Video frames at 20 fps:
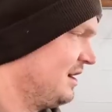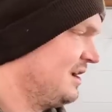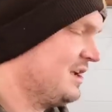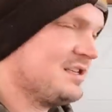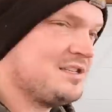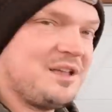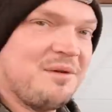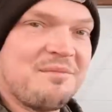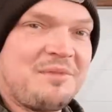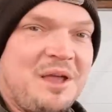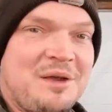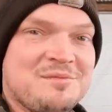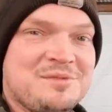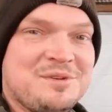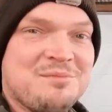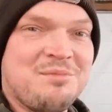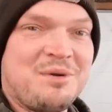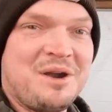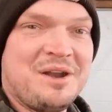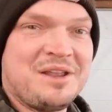Sometimes
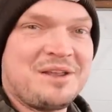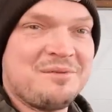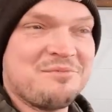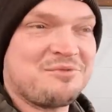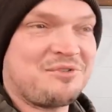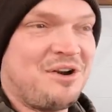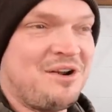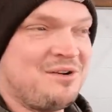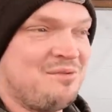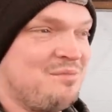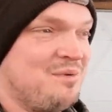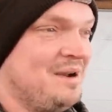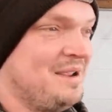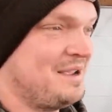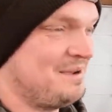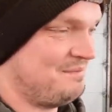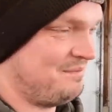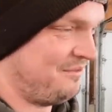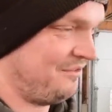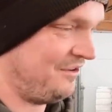you break them, trying to
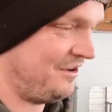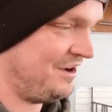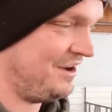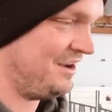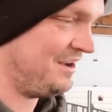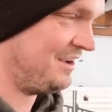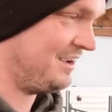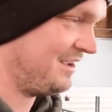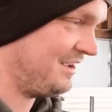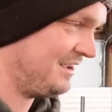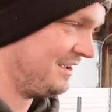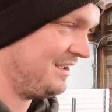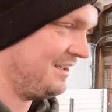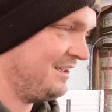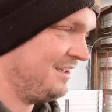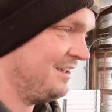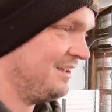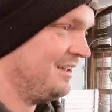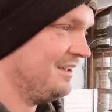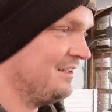break them free.
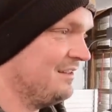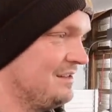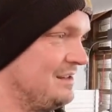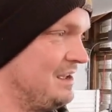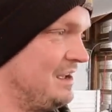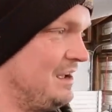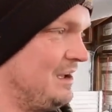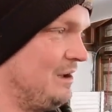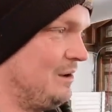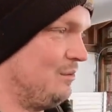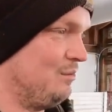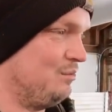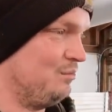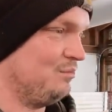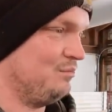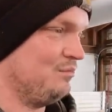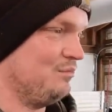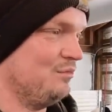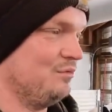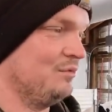
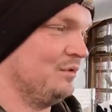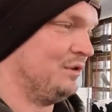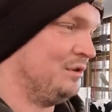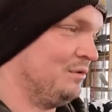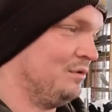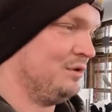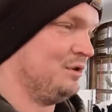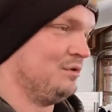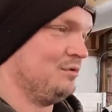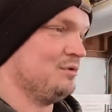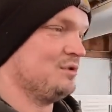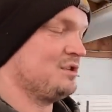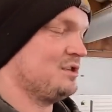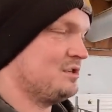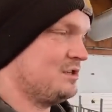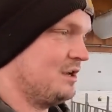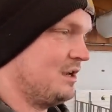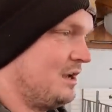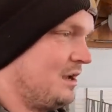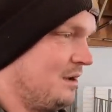We do
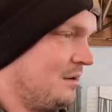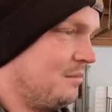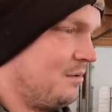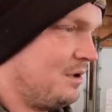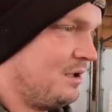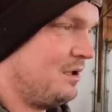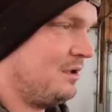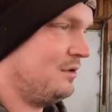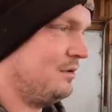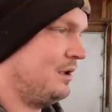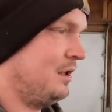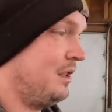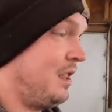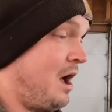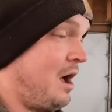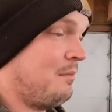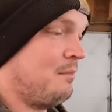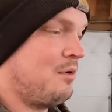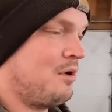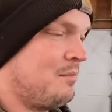use a
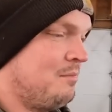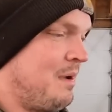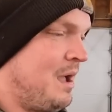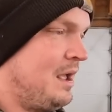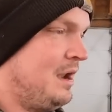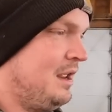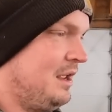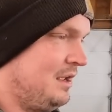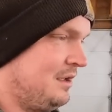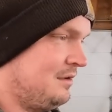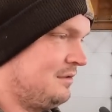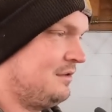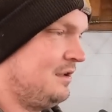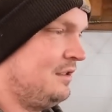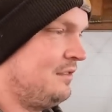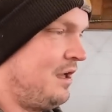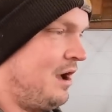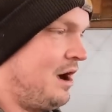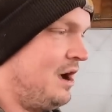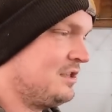lot more bedding
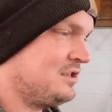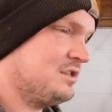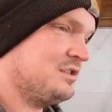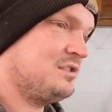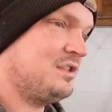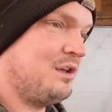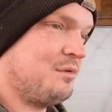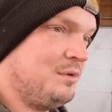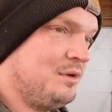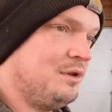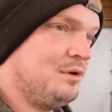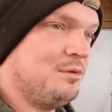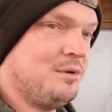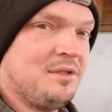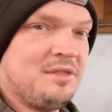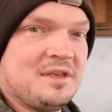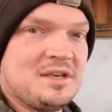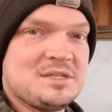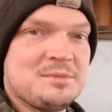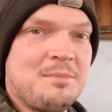in the hutches than we do
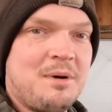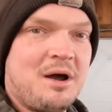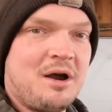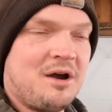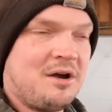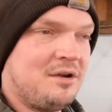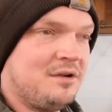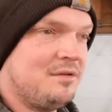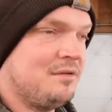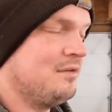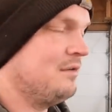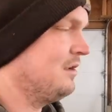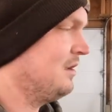in this barn.